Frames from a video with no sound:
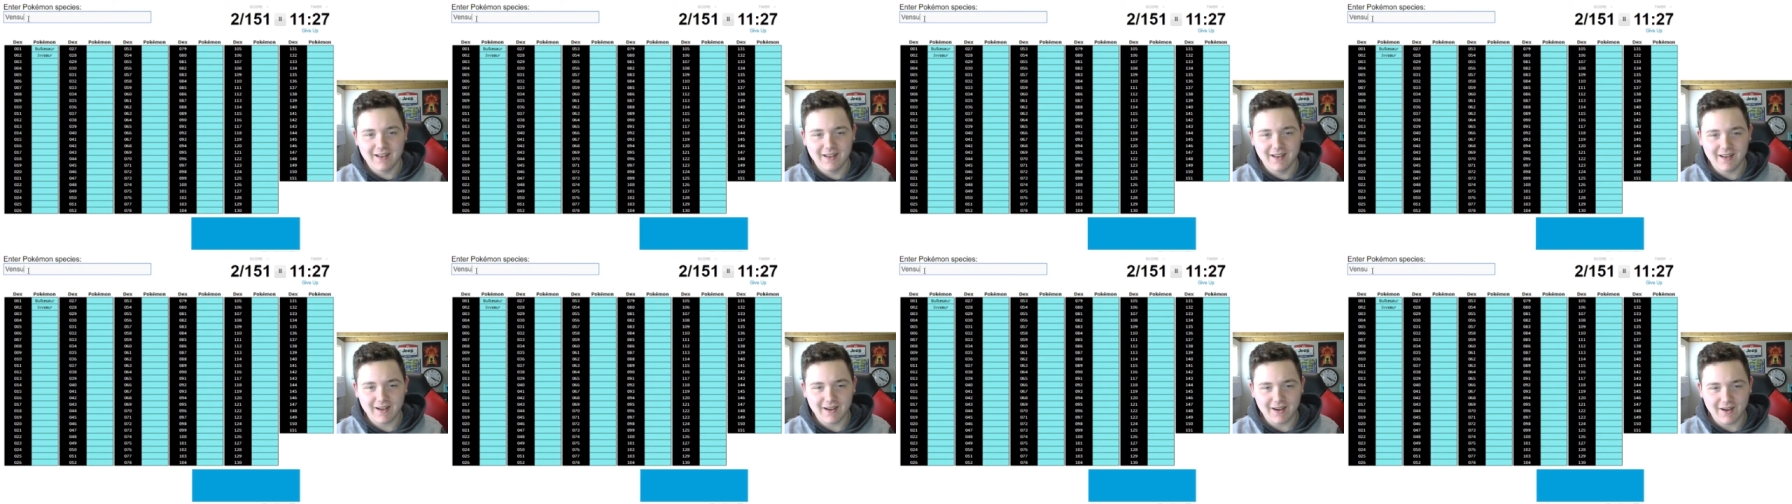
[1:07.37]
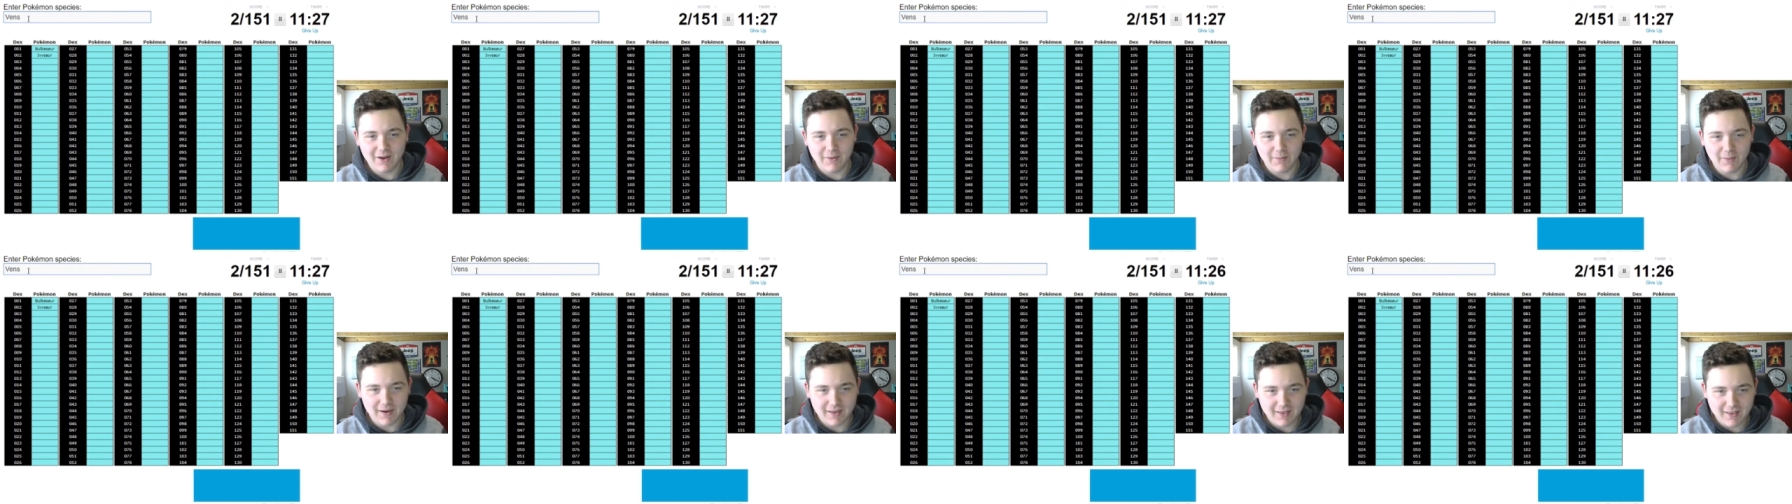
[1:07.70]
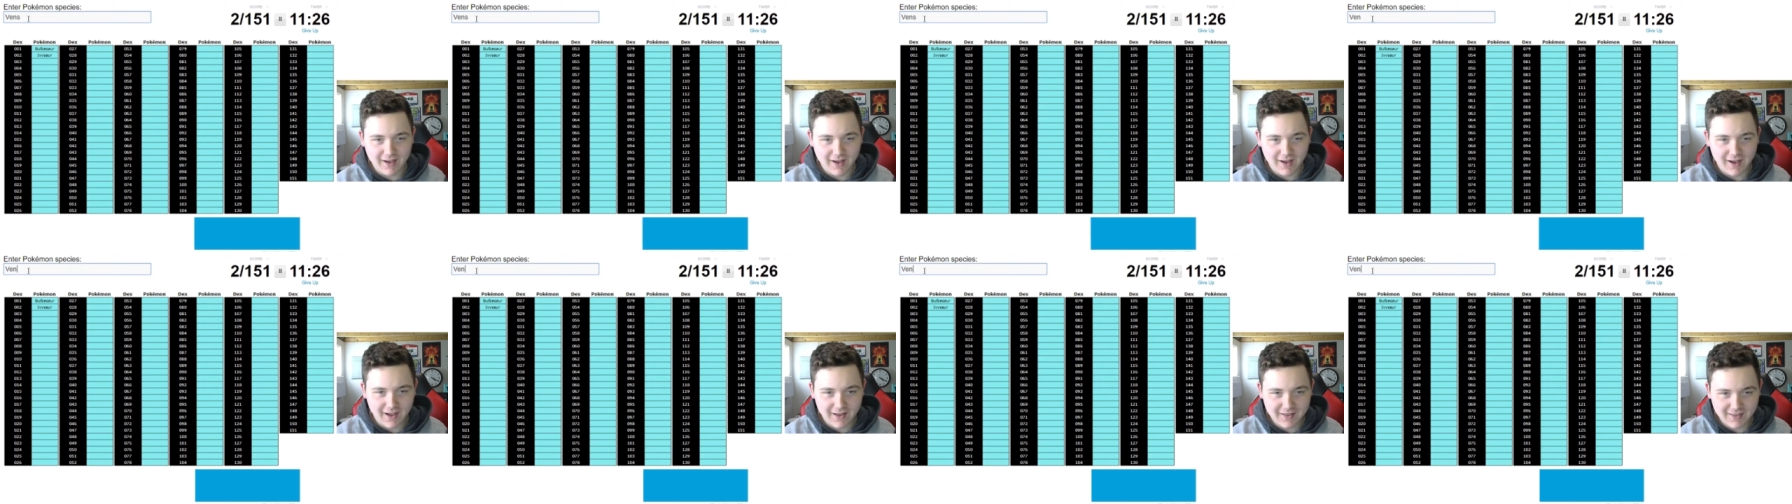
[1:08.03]
Oh my
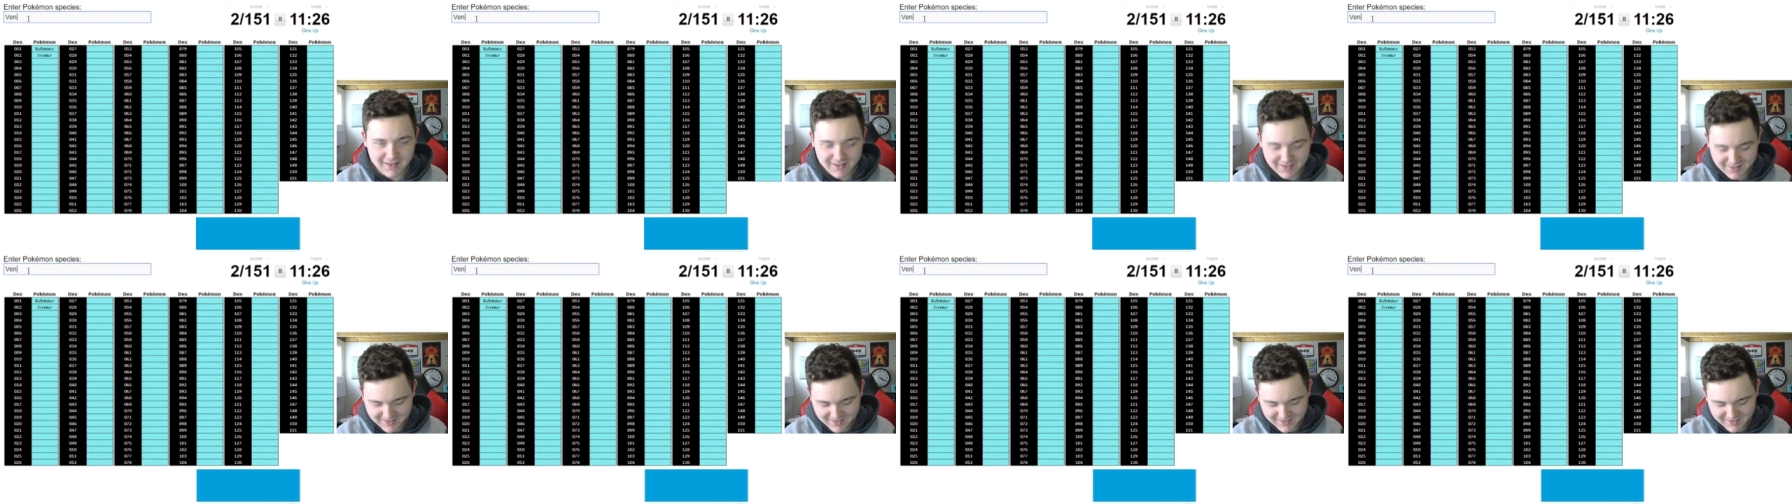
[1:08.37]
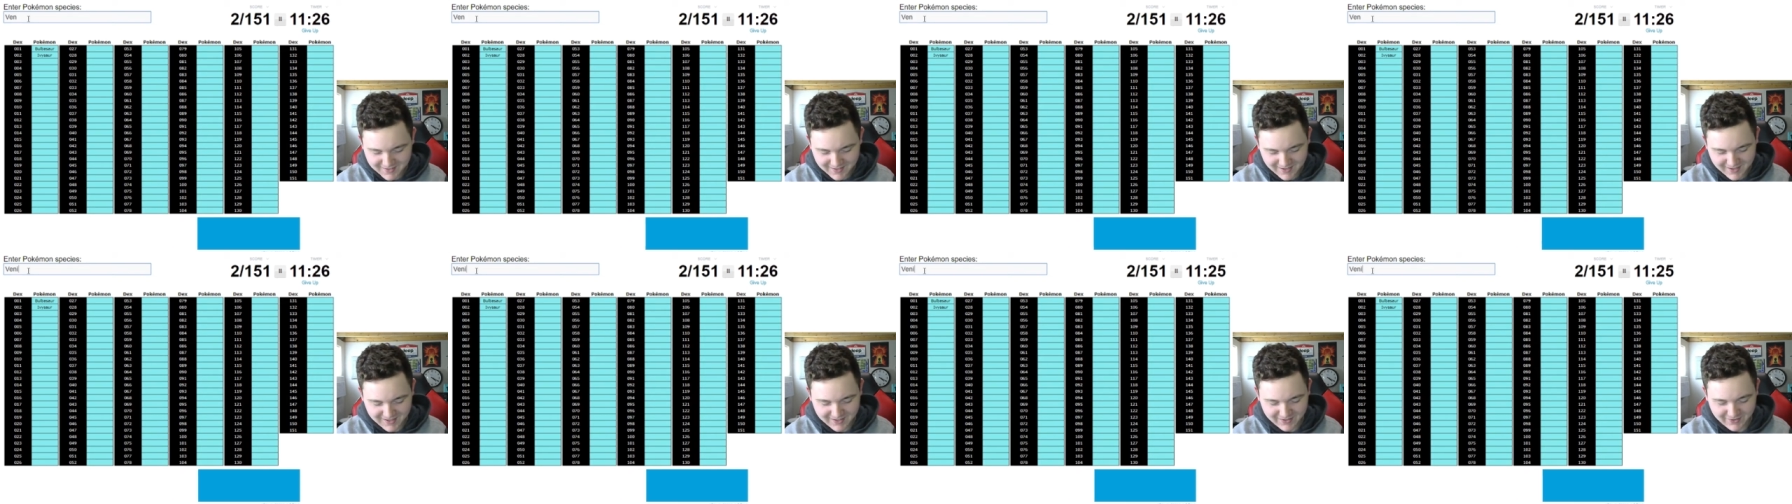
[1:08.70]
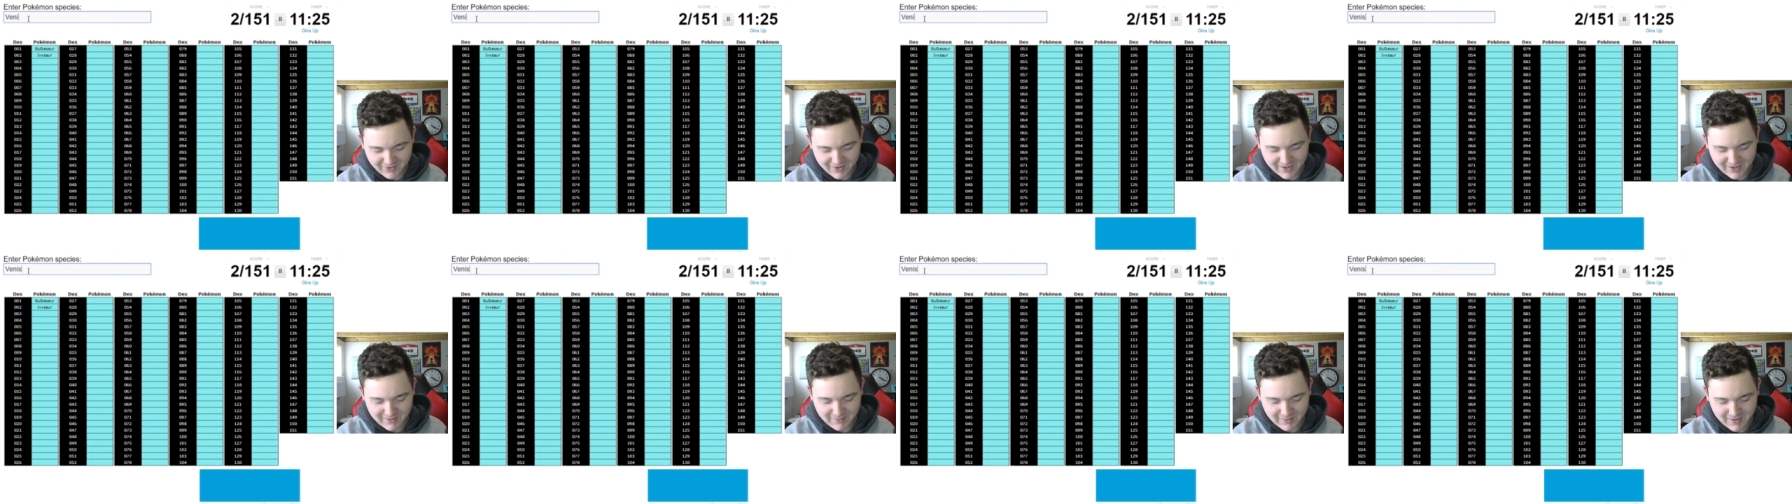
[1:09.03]
god, this,
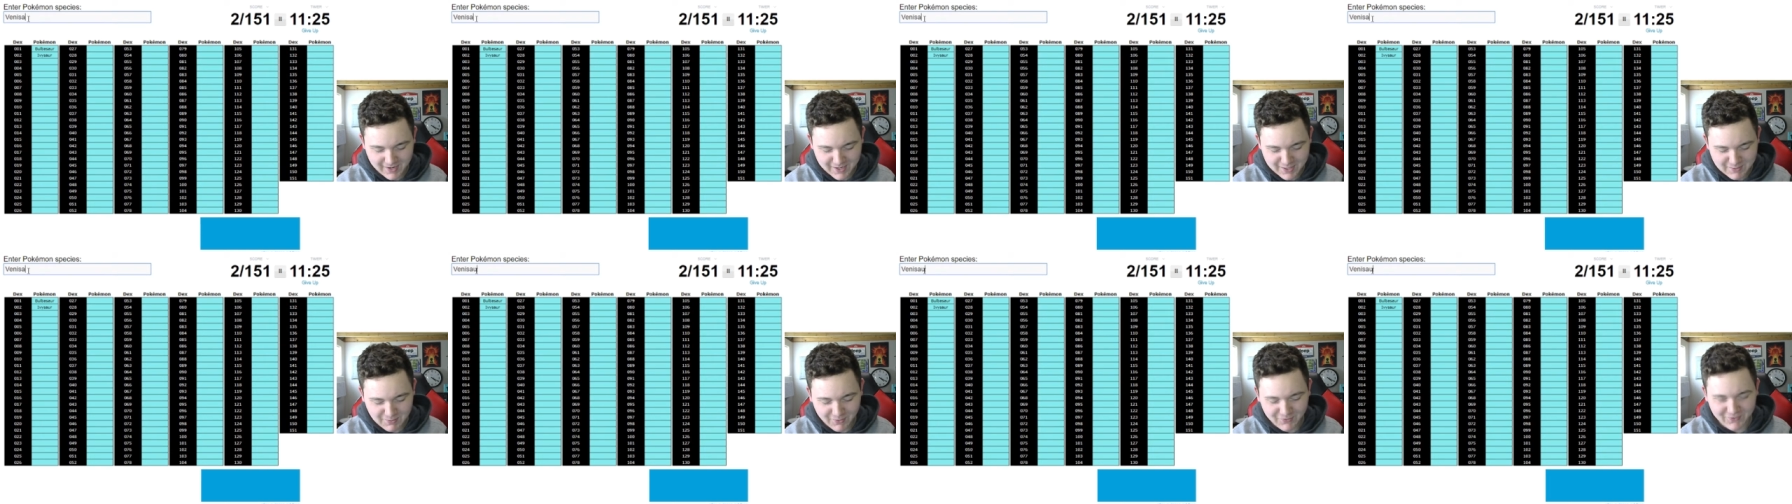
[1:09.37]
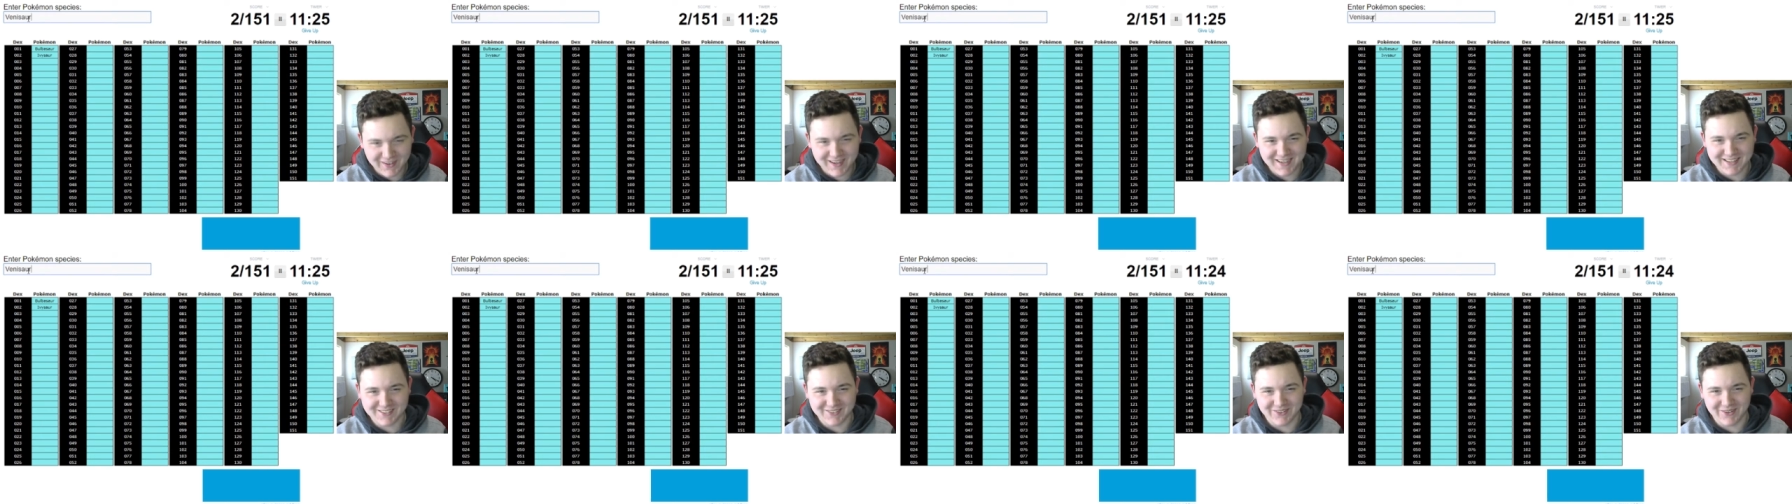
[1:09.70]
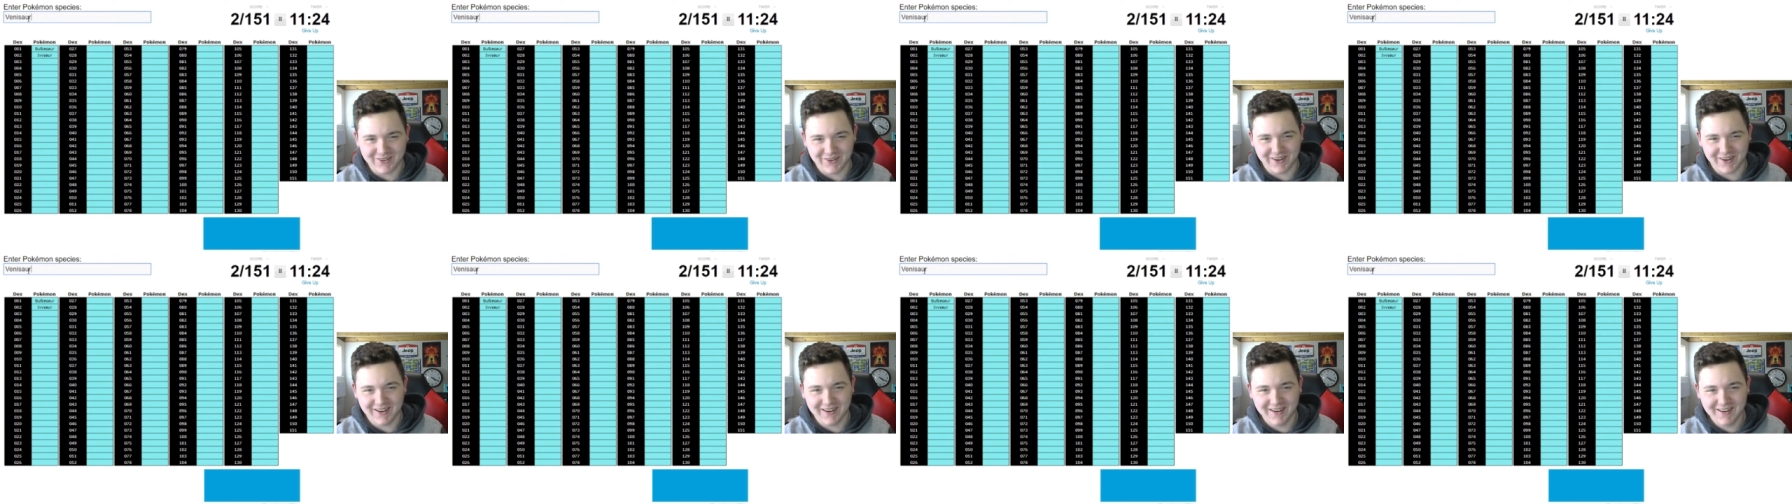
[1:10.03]
crap. How do you spell Venusaur?